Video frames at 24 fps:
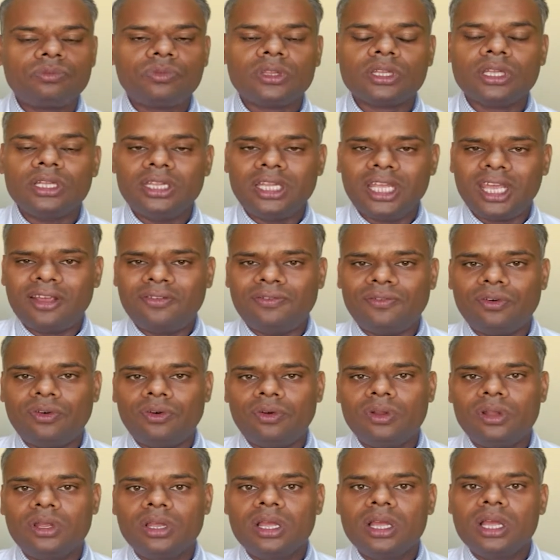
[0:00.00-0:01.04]

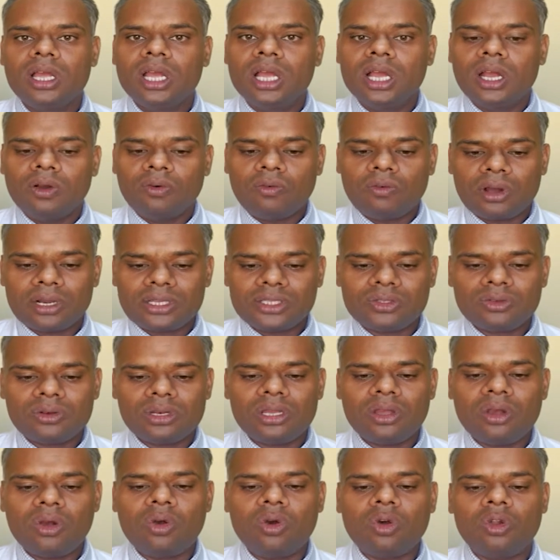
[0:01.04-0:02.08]
Therefore,
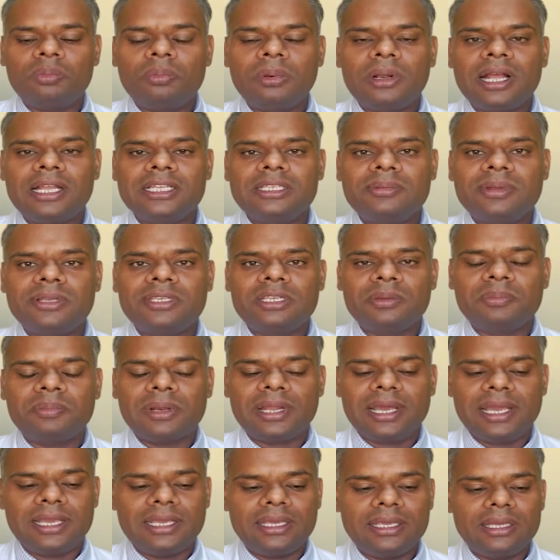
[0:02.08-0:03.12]
virtually all plasma
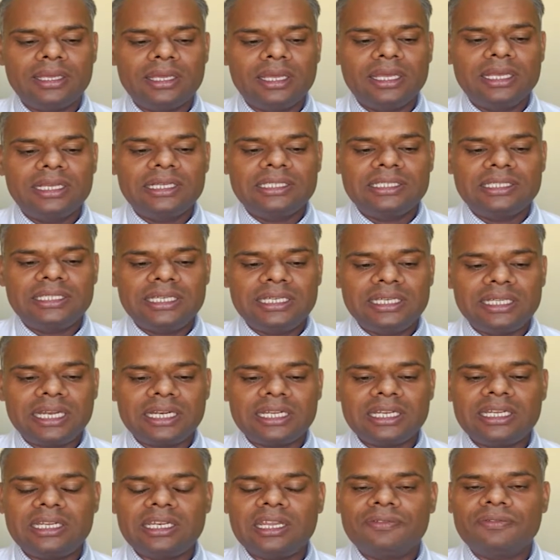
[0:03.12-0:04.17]
supplying
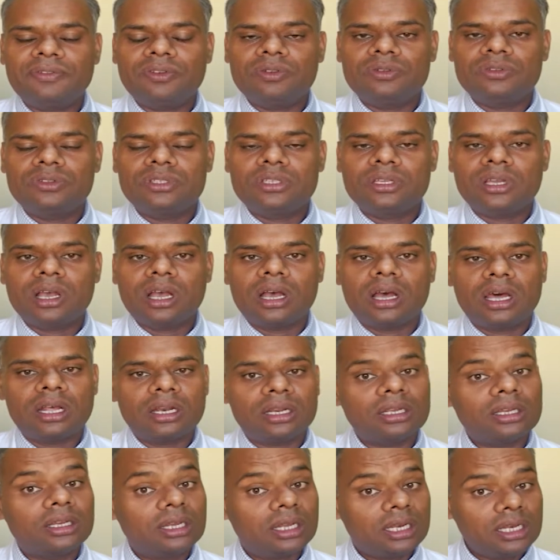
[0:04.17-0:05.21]
secreting nephrons
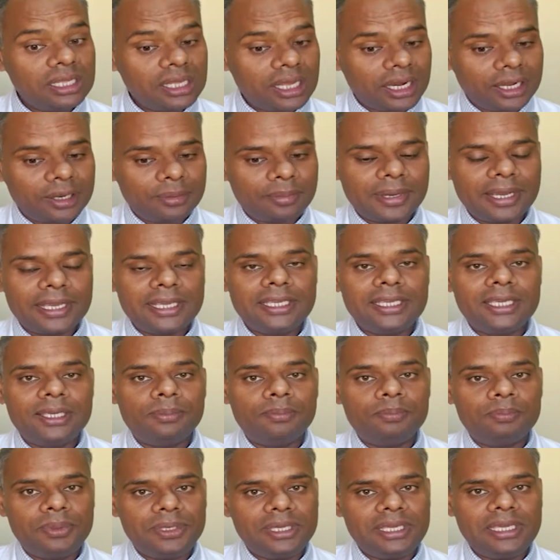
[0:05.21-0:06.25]
are cleared by
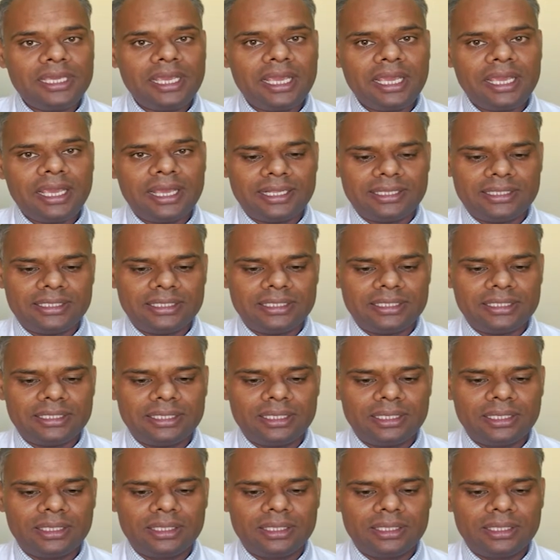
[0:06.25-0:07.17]
PAH.